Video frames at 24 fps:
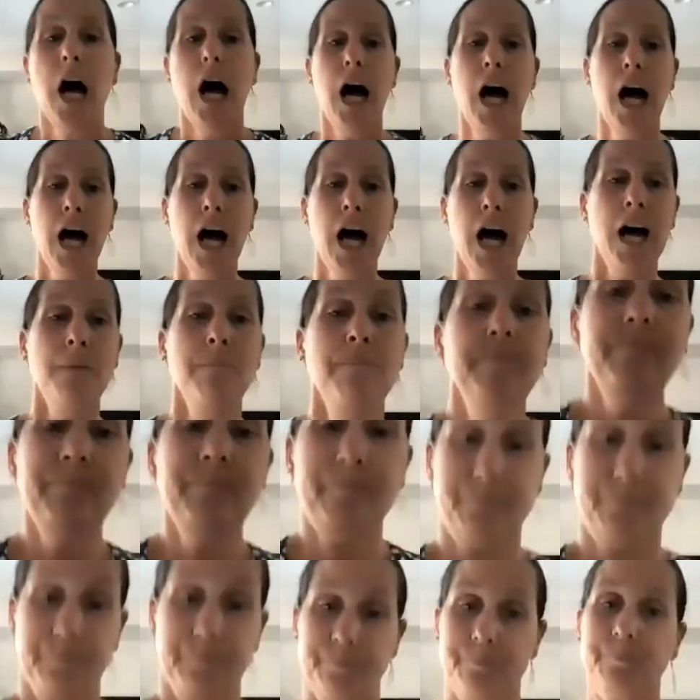Um,
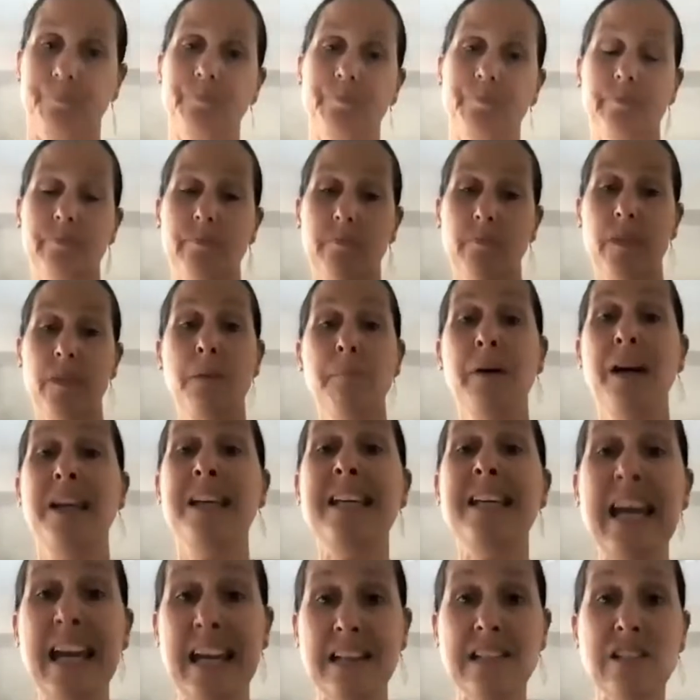
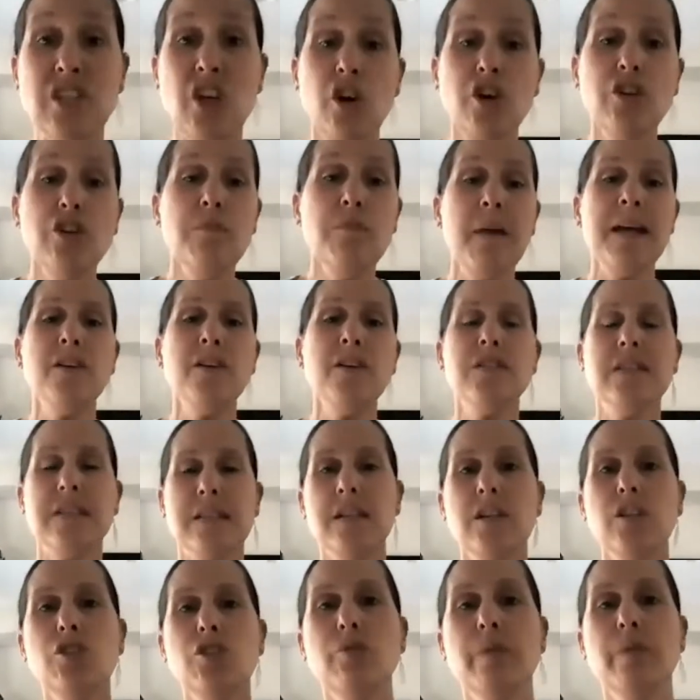but yeah, so you may
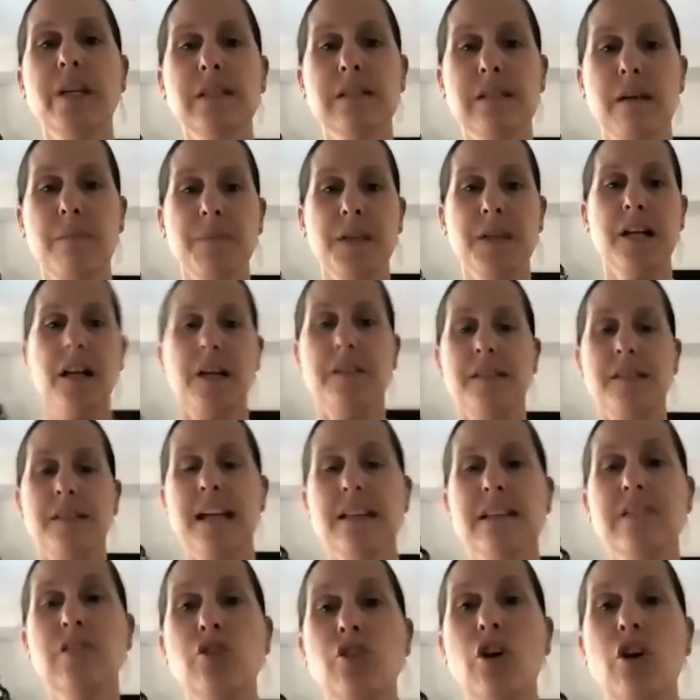consider doing something like
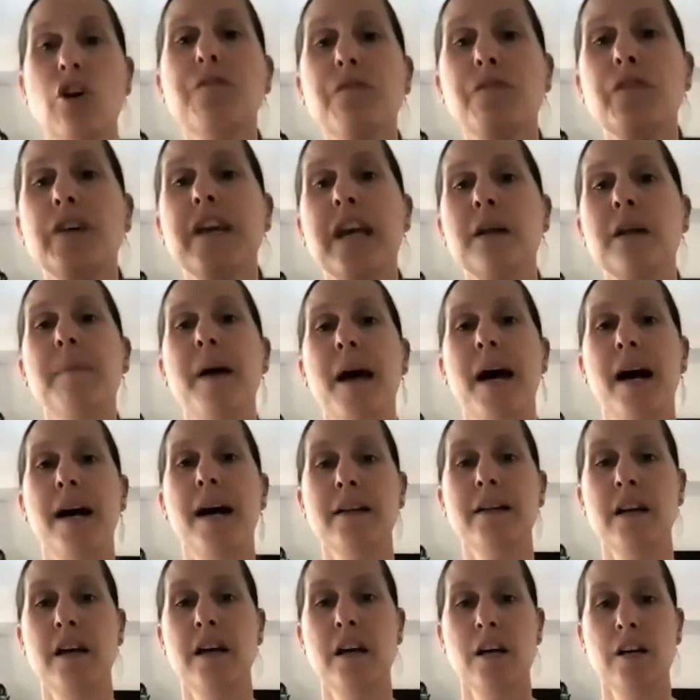that. So don't forget
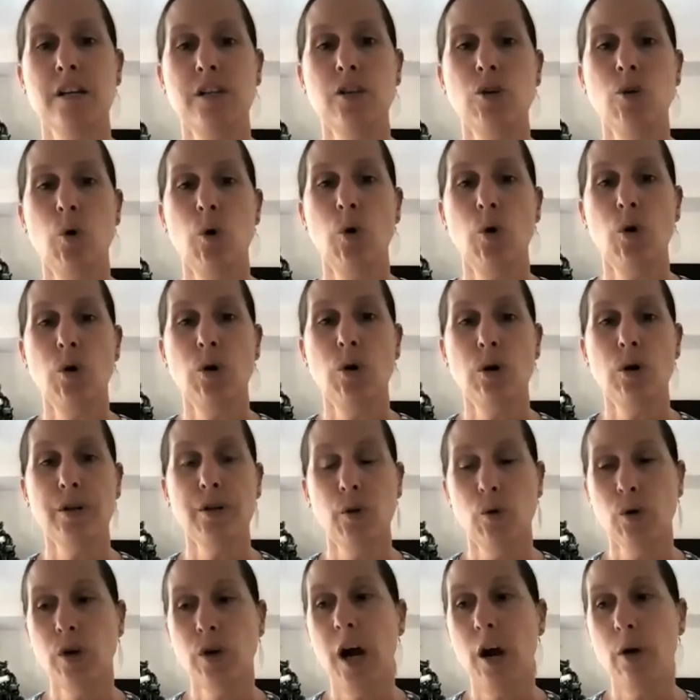about your,
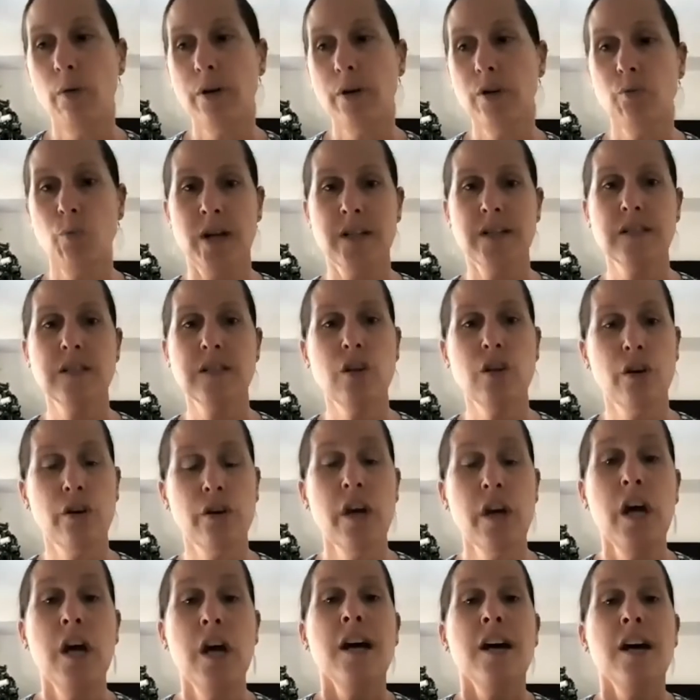your current one. So
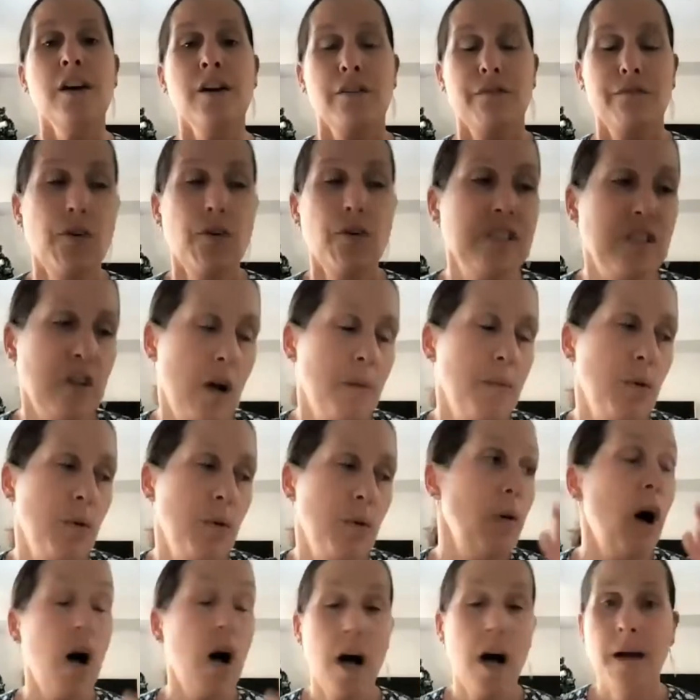for
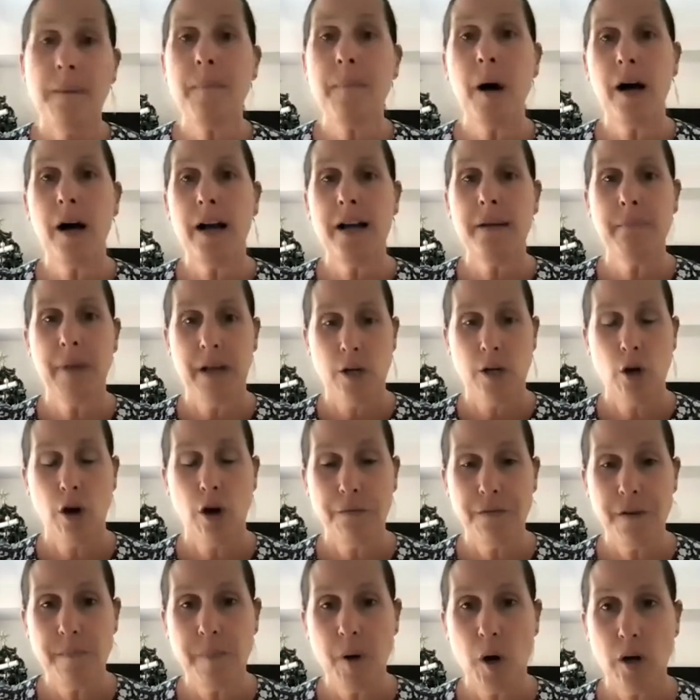example, I buy my
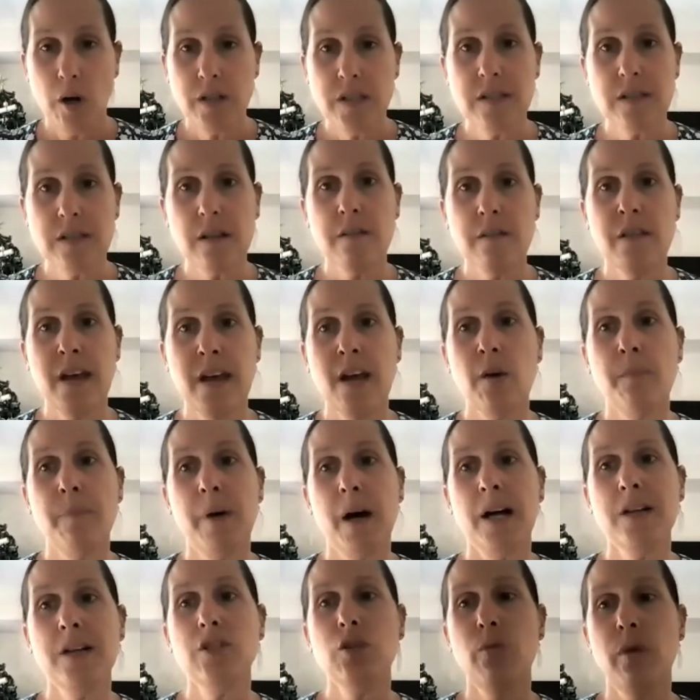coffee pods. They are
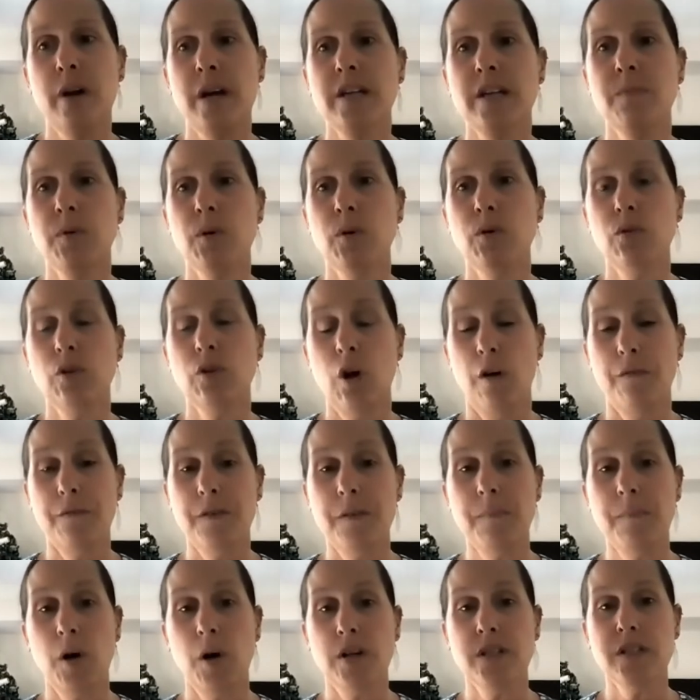biodegradable
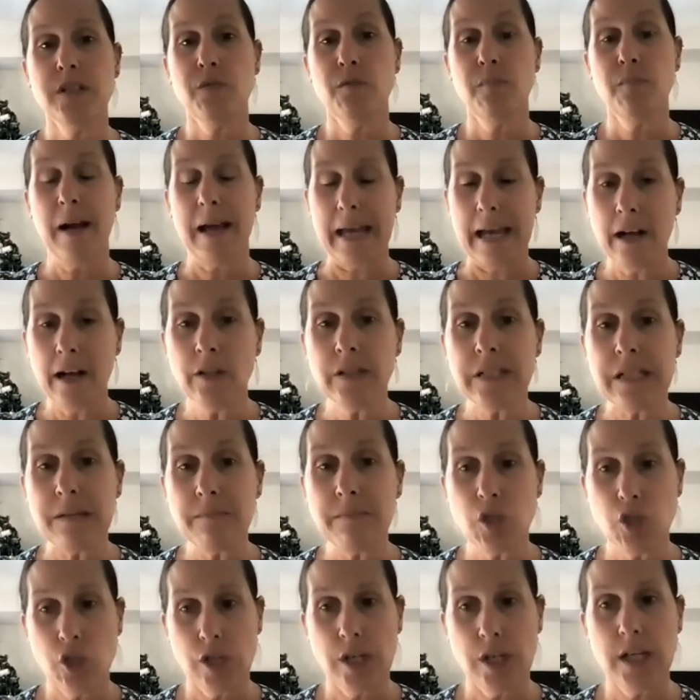coffee pods for my L D
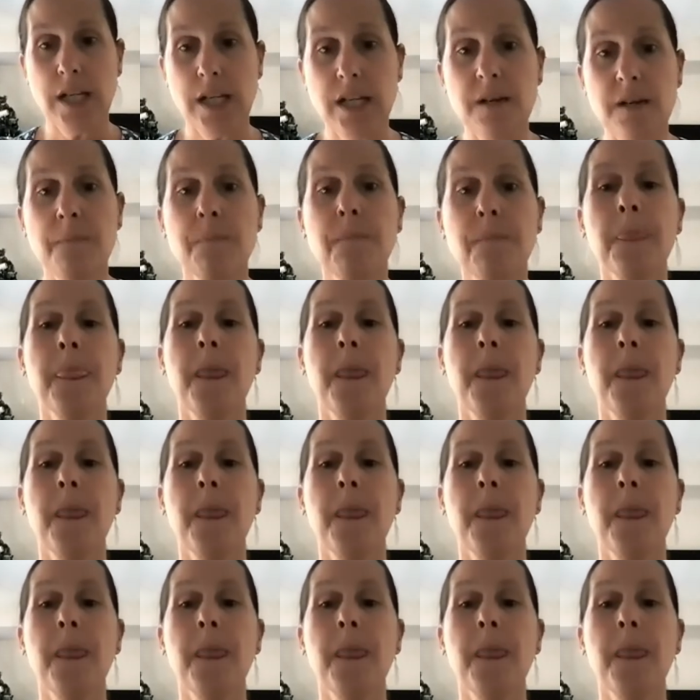machine.